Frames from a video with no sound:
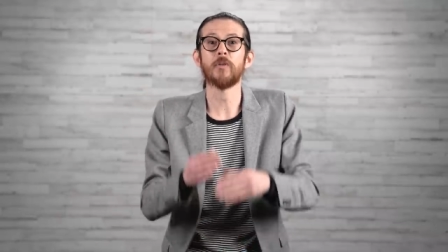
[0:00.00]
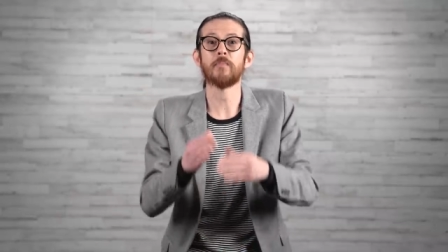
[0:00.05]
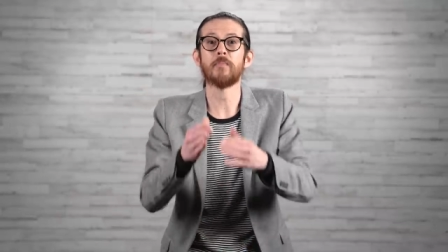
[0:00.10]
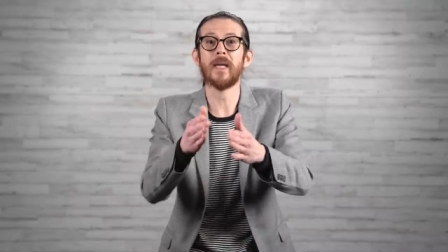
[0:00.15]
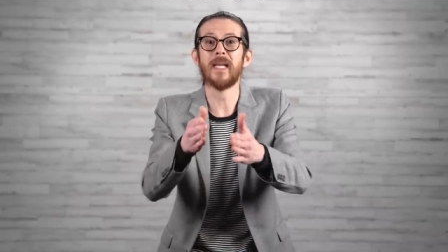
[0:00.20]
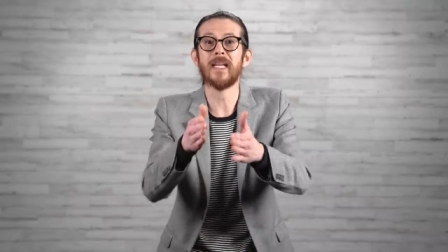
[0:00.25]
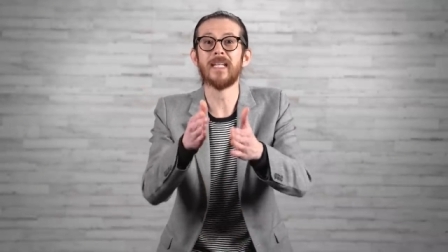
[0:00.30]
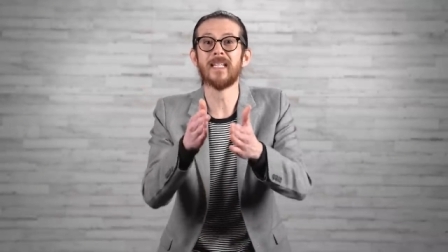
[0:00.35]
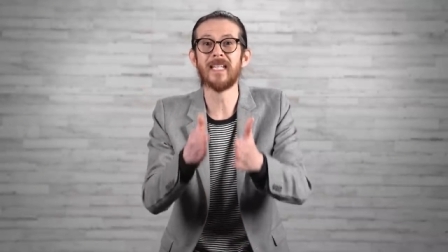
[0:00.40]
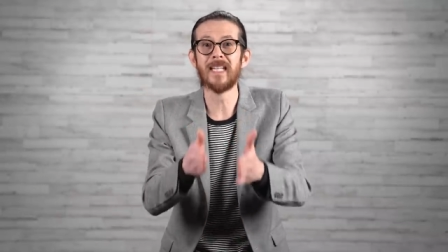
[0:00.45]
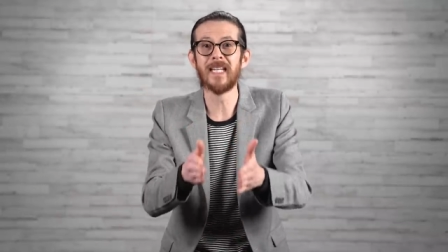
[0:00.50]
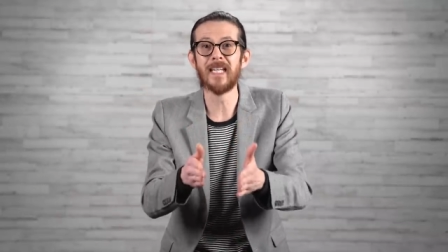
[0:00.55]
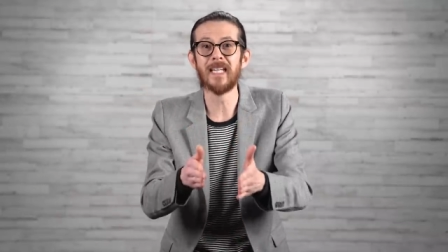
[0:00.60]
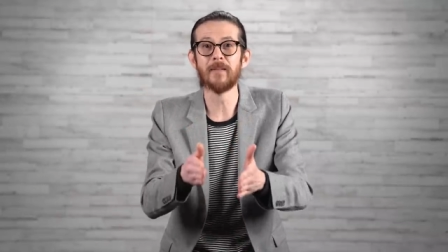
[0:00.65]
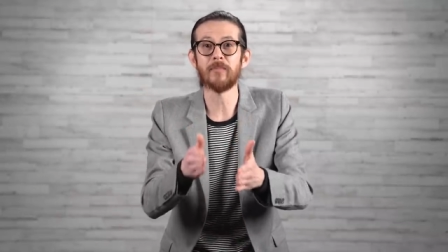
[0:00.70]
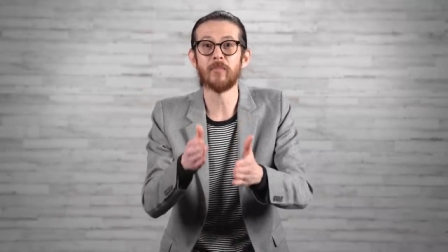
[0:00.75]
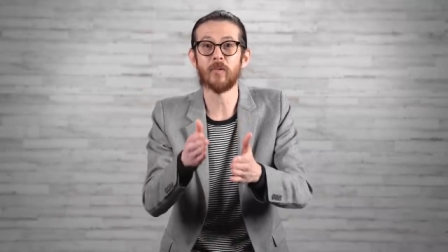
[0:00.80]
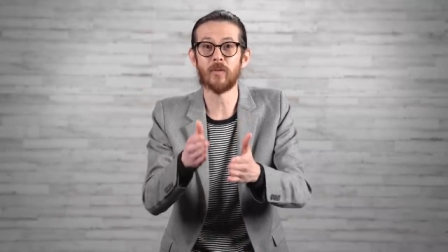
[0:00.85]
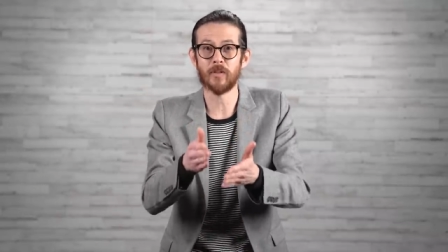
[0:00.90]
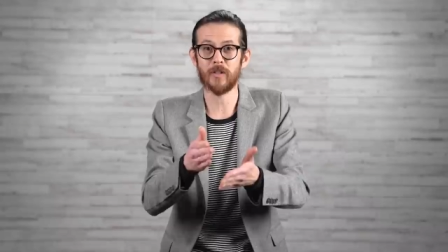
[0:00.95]
may
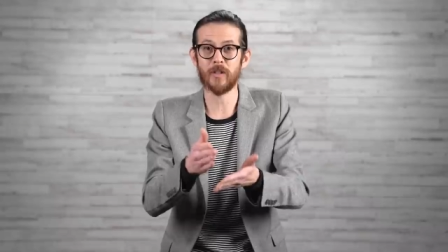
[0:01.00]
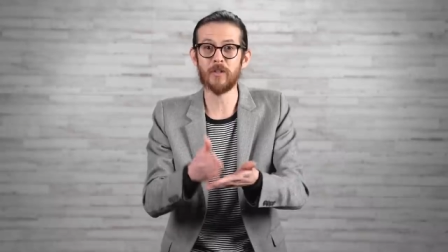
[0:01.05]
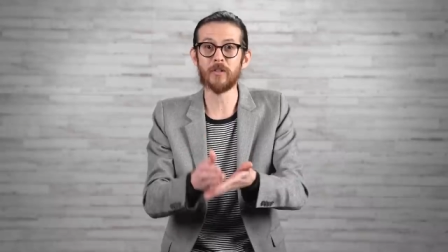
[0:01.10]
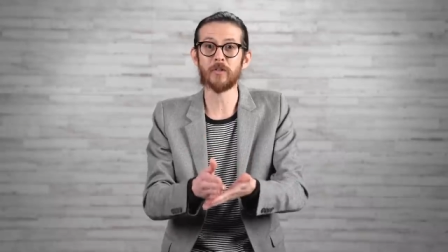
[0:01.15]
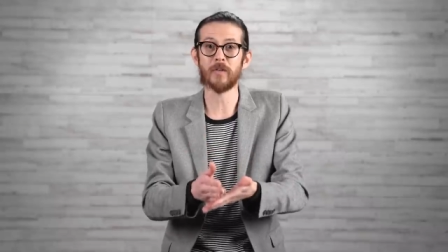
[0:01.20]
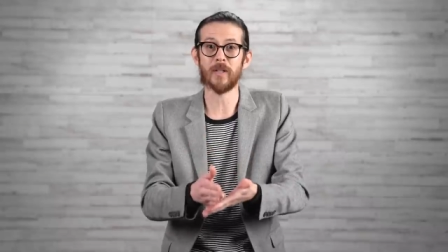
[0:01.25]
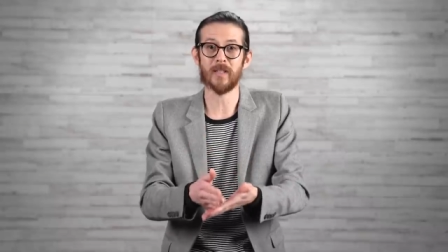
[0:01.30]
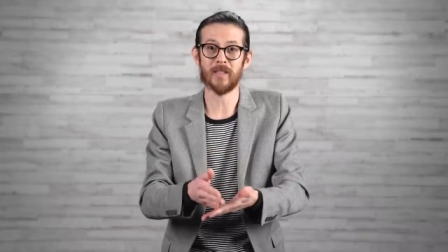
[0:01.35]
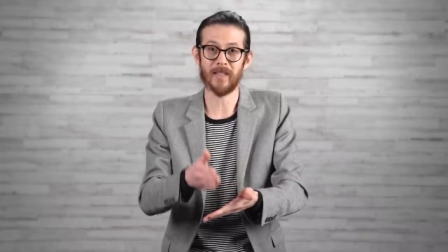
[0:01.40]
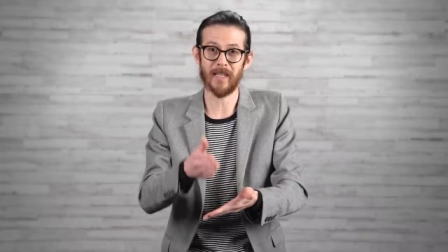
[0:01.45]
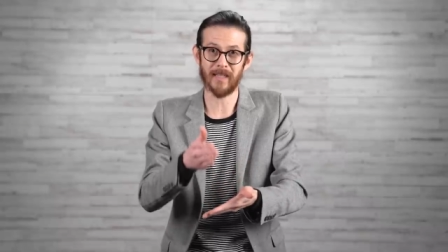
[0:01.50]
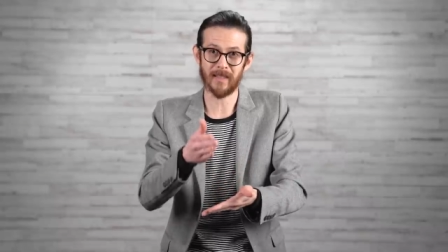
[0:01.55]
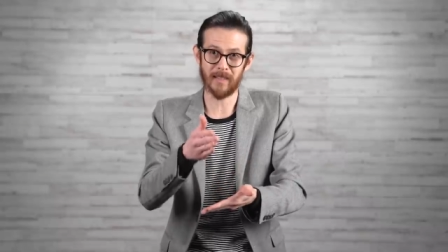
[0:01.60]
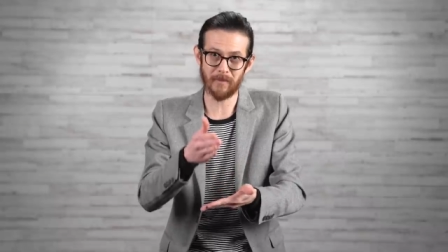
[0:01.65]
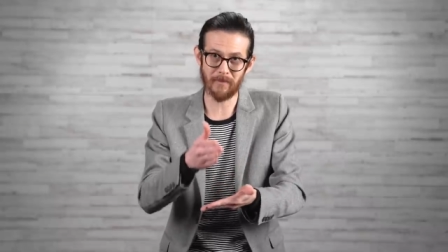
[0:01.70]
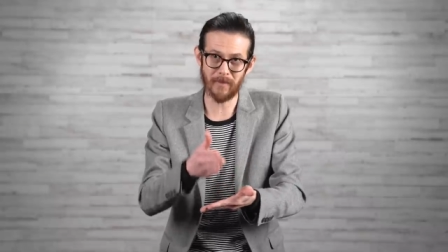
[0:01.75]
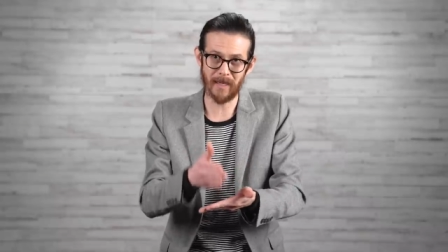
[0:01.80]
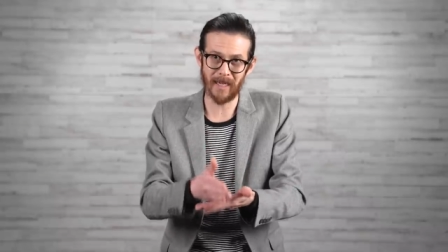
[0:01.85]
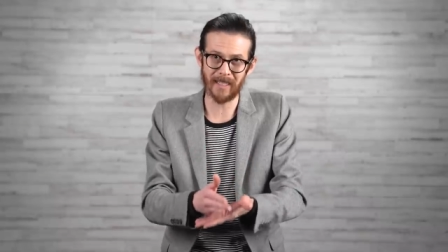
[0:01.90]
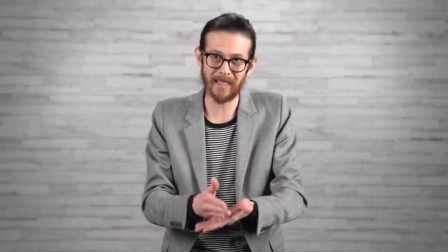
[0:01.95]
need more nutrients like the
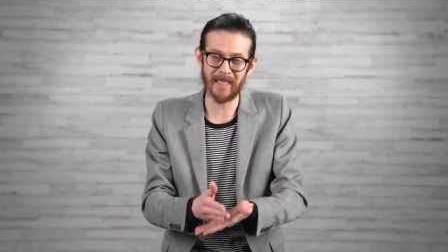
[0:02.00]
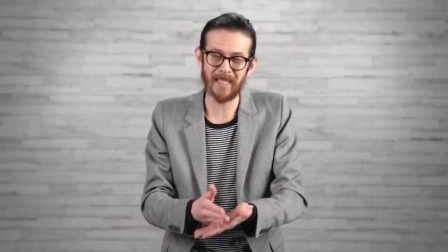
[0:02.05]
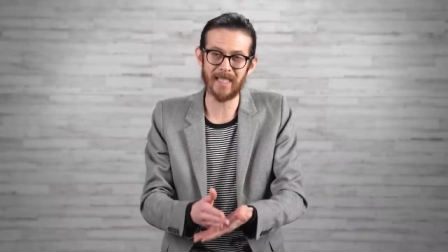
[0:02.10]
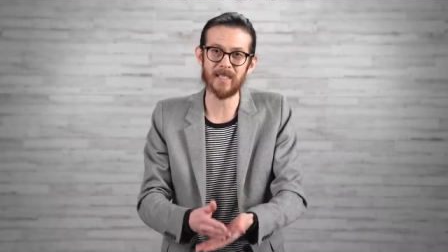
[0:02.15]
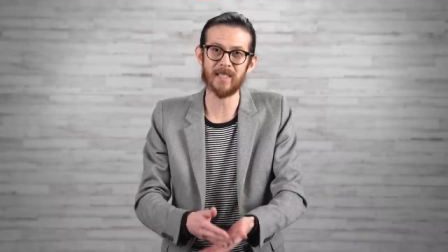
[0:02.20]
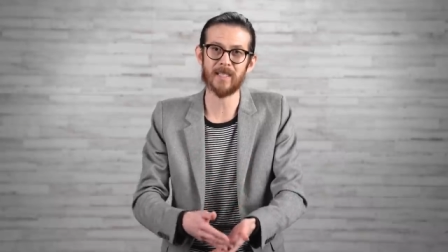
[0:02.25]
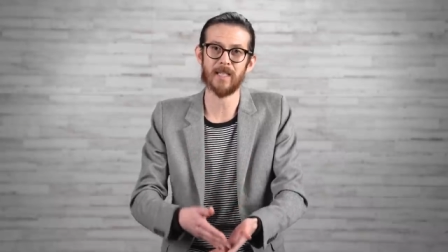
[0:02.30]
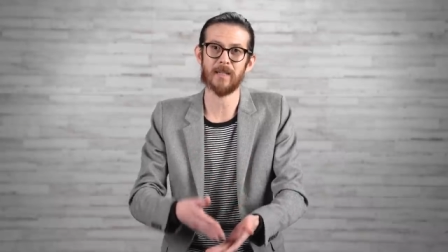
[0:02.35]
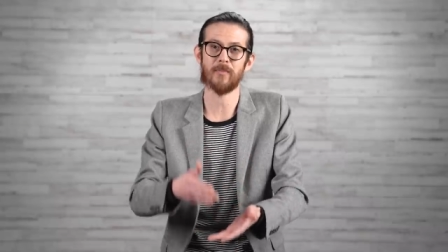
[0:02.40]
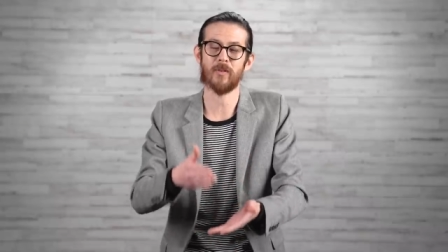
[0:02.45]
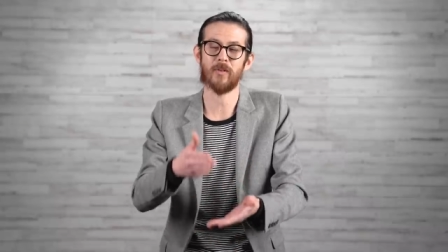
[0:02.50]
magnesium